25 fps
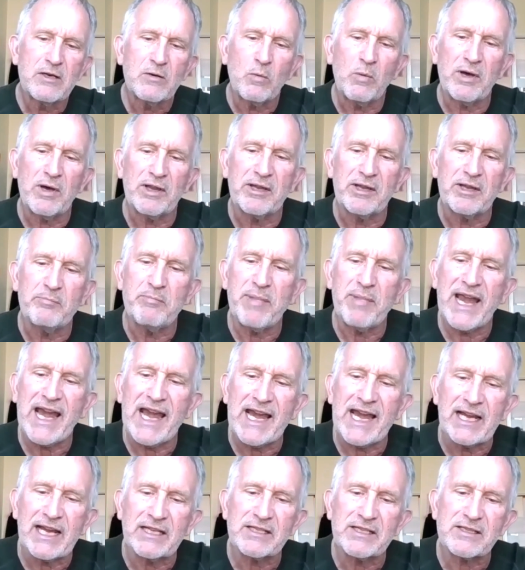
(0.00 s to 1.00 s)
while the
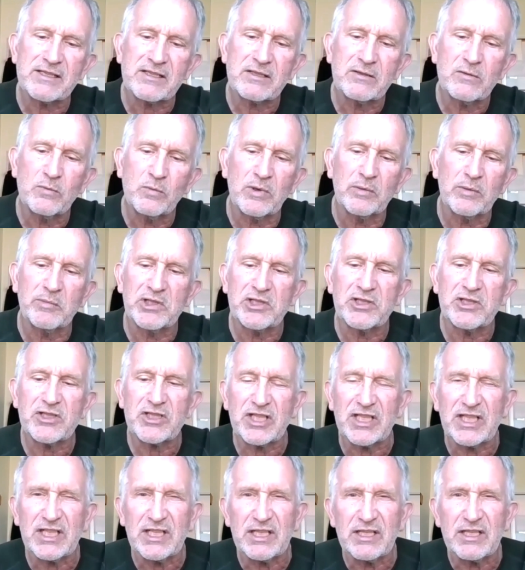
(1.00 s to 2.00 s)
banks were
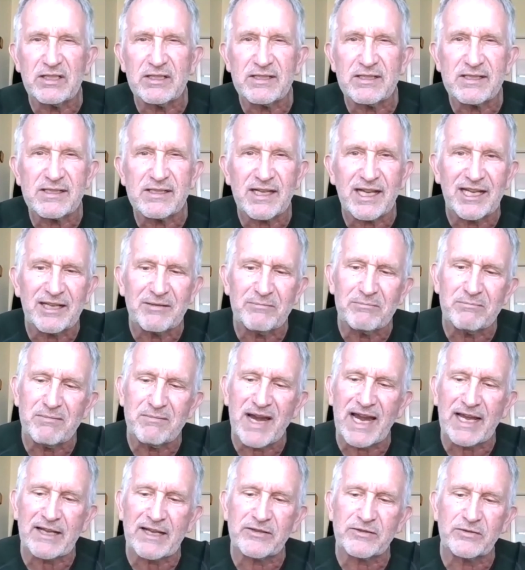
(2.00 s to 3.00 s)
machines and
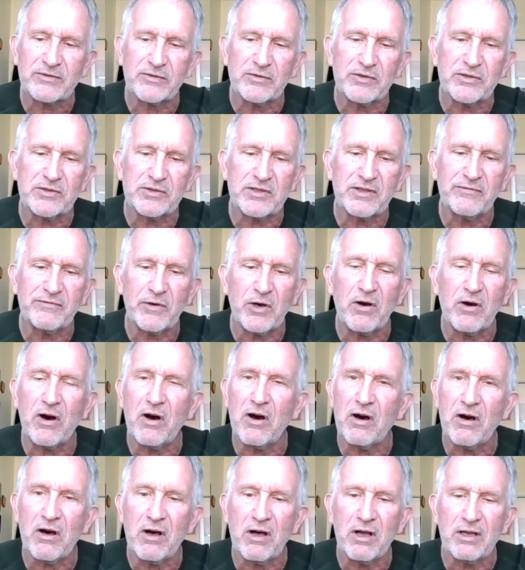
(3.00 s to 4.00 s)
masters
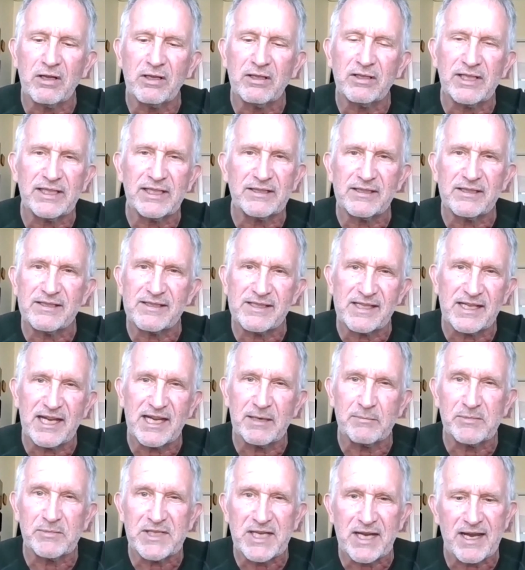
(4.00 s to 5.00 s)
all at the
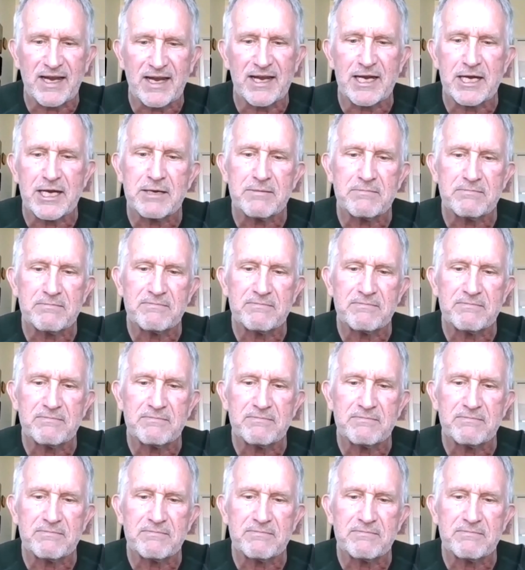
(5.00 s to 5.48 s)
same time.